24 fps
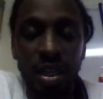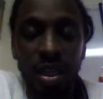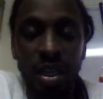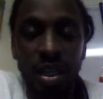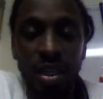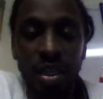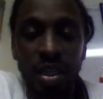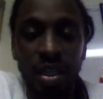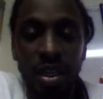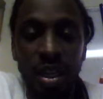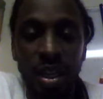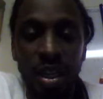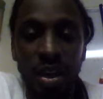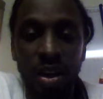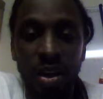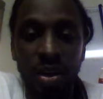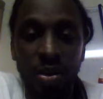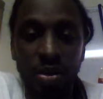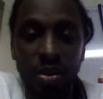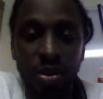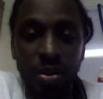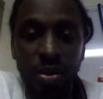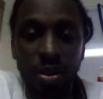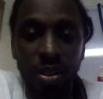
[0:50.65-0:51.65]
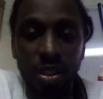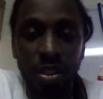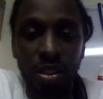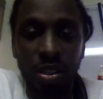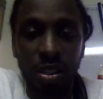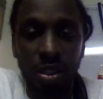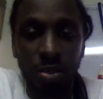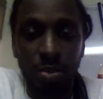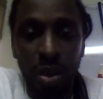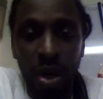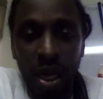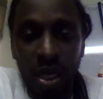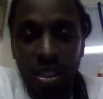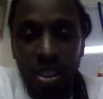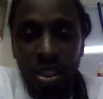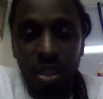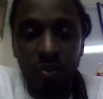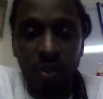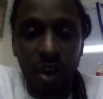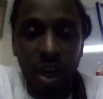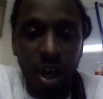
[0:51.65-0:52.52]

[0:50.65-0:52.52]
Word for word: and, and also just this positive